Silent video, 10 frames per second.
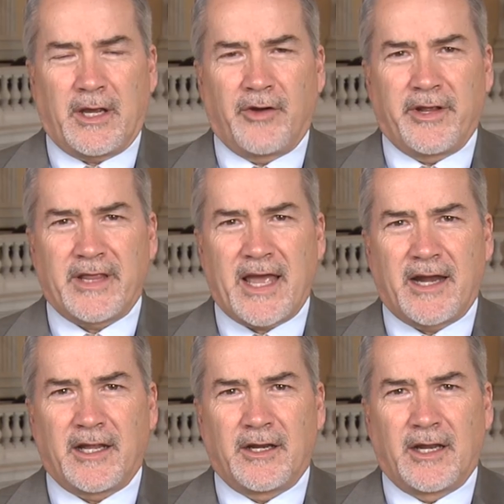hearing
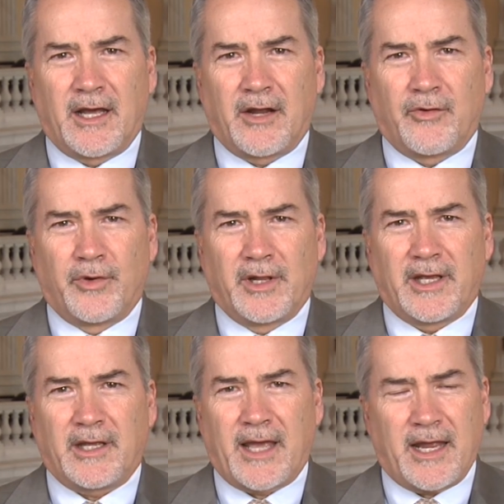that, and uh,
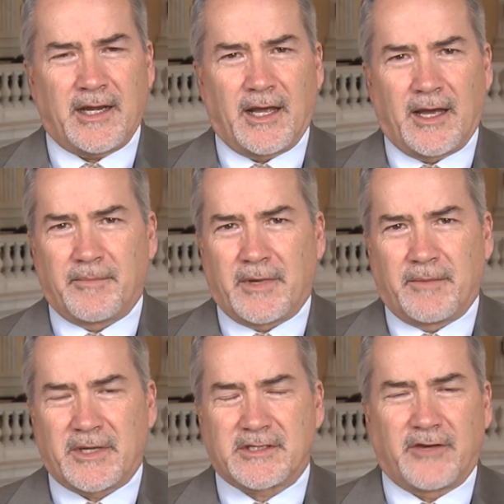really, Ed, um,
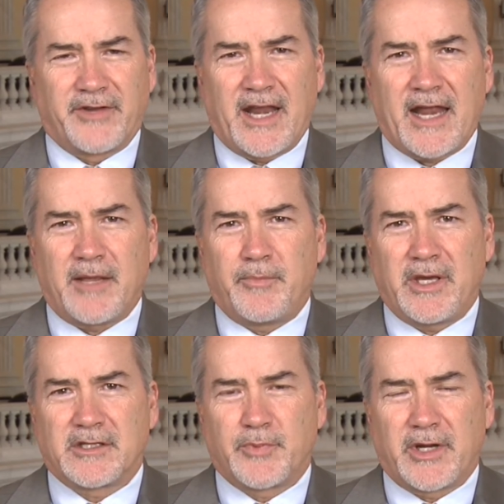myself and Andy
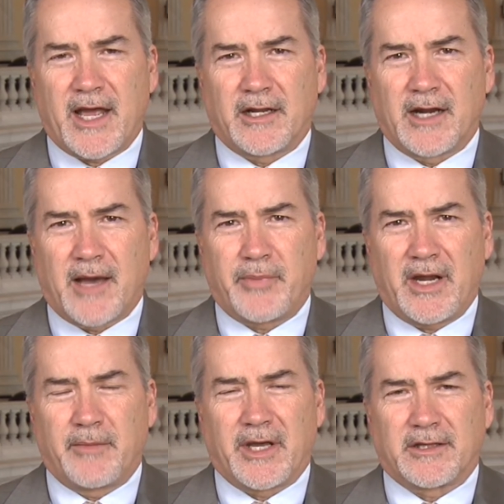Biggs put out an
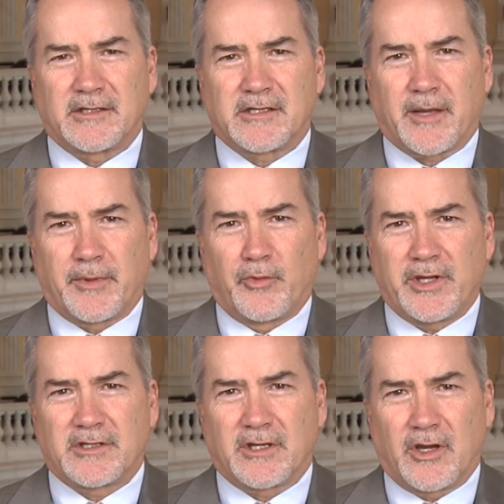op-ed about this a couple of
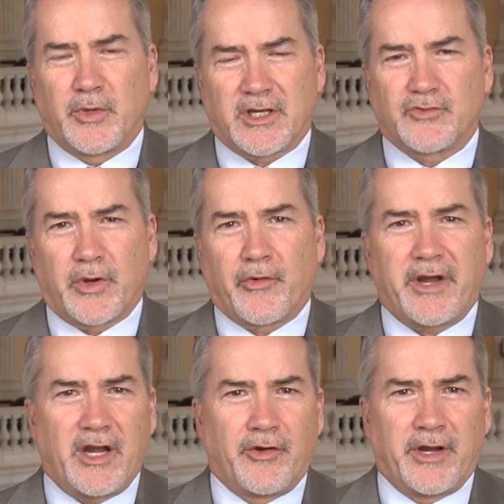weeks ago because we
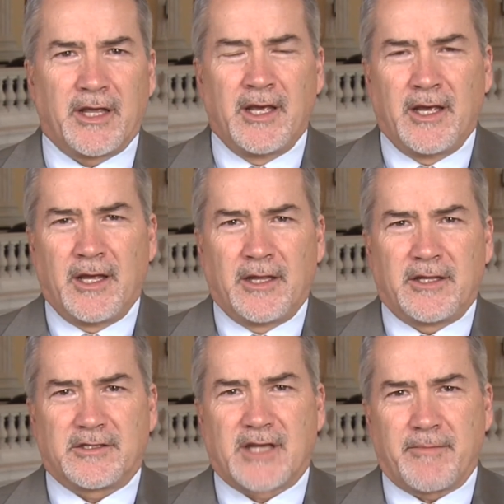were hearing
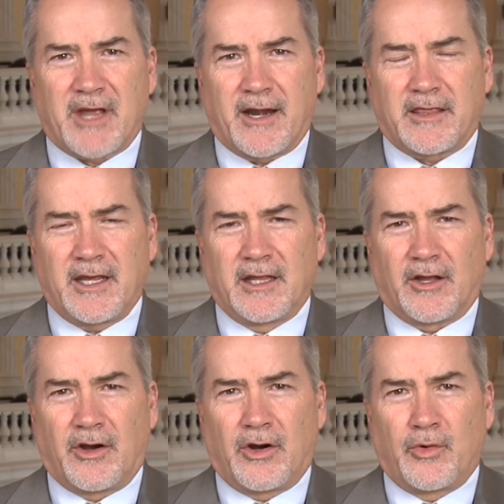this same kind of thing
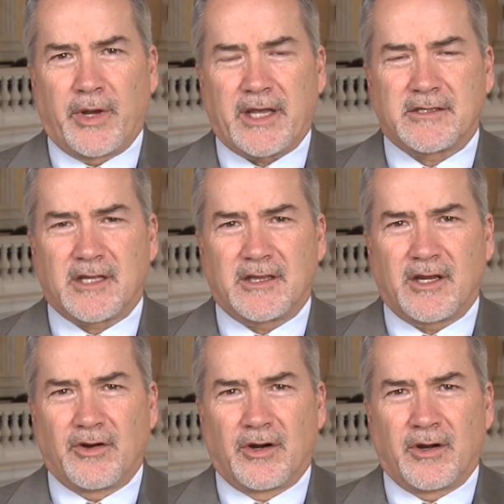in the hallways,
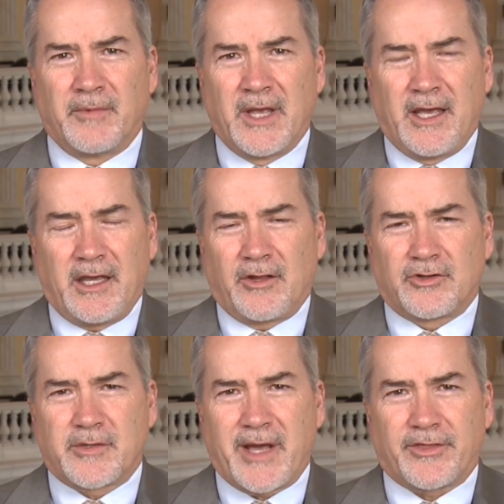that there are, you know,
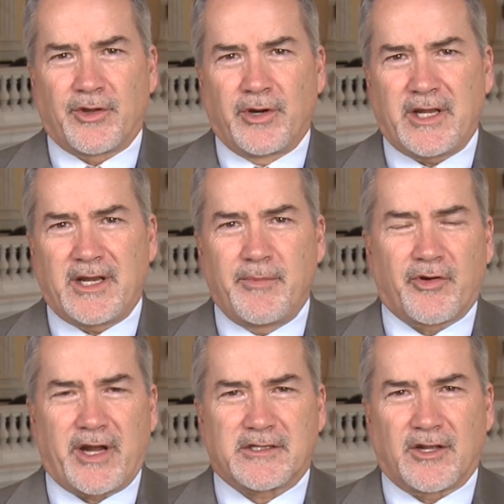there's about thirty
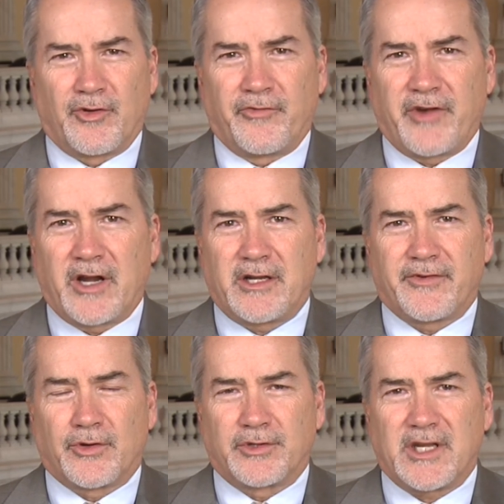Democrats that are in
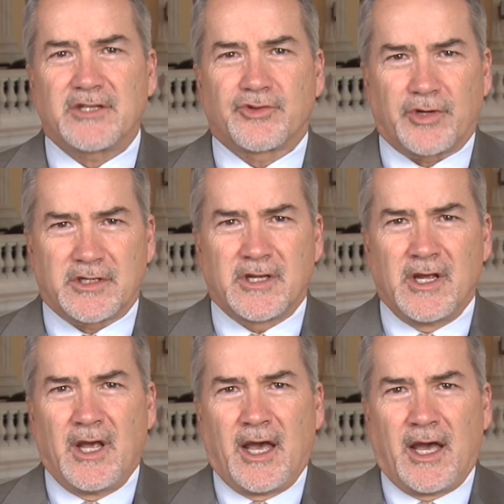difficult districts
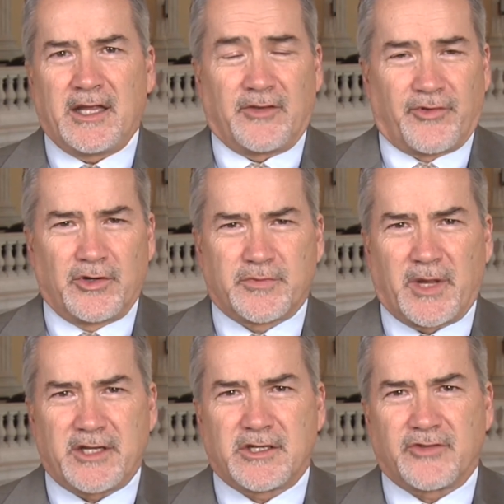in the first
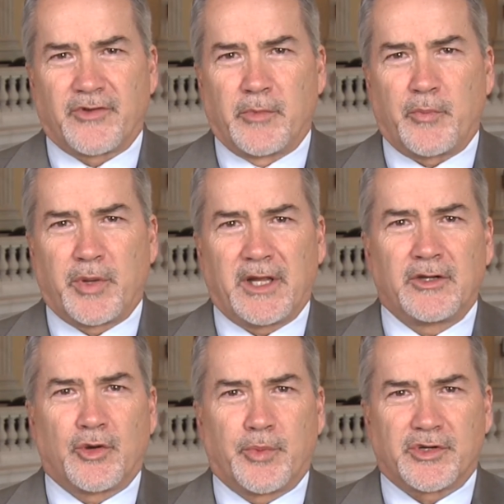place, just from a
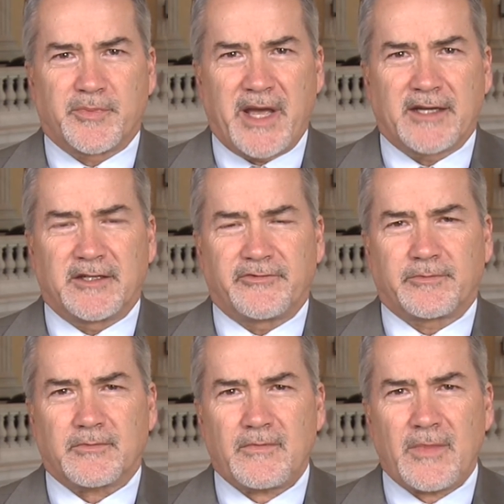political perspective,
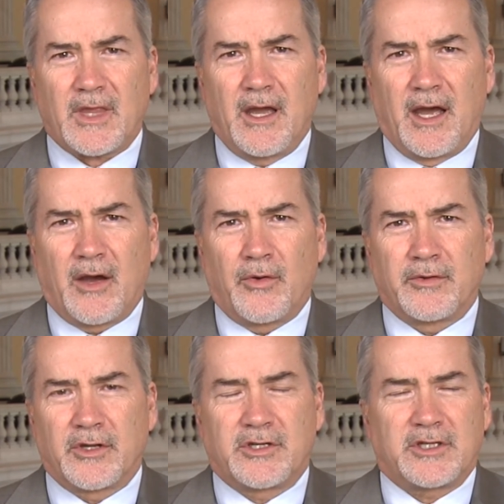uh,
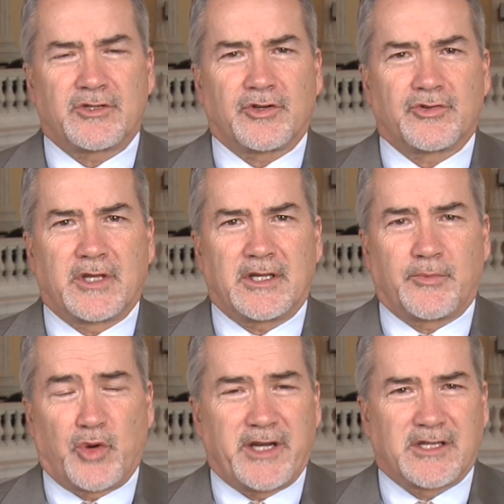districts that
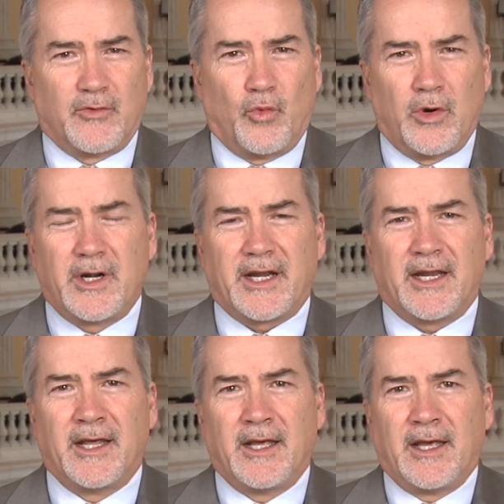the president won.